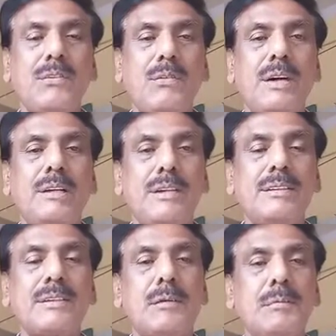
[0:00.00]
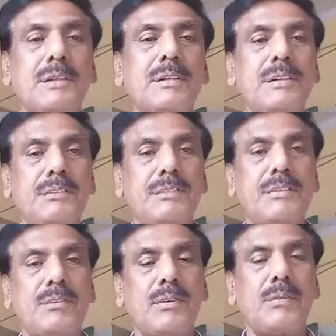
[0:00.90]
water is completely
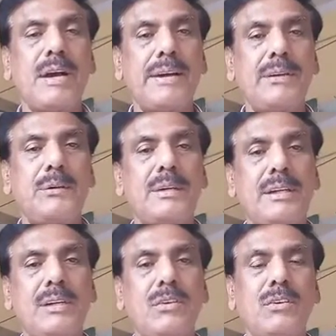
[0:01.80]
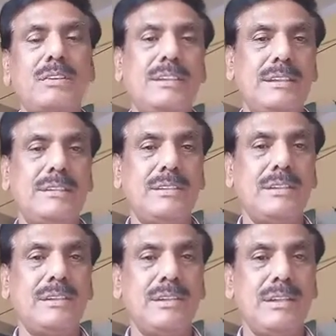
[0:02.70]
different from hydrogen and oxygen.
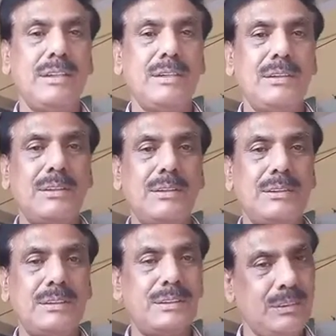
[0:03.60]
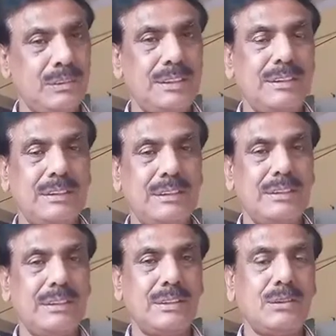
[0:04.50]
So this is
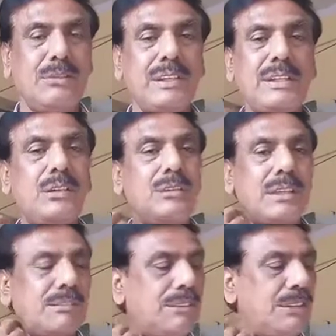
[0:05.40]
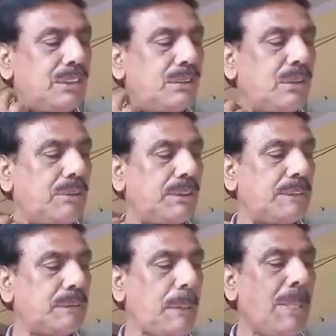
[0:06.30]
so very new substance is found here.
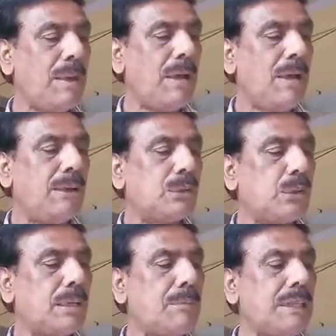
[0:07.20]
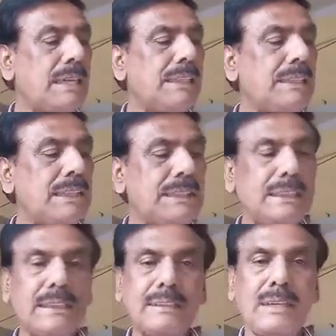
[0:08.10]
So chemical
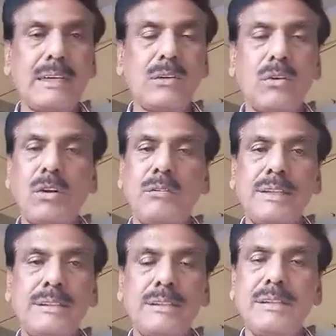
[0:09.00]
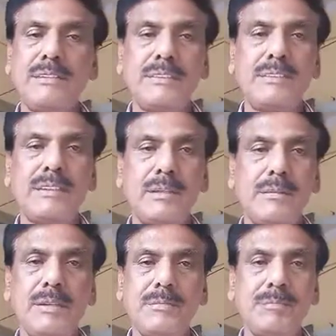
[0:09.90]
changes are always
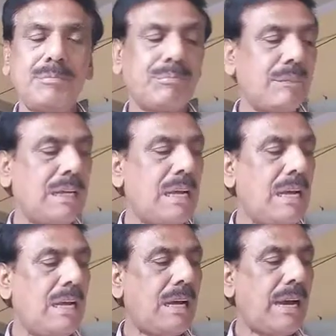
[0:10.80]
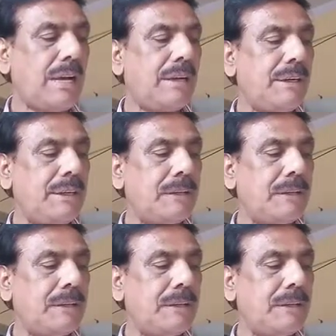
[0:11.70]
irreversible, and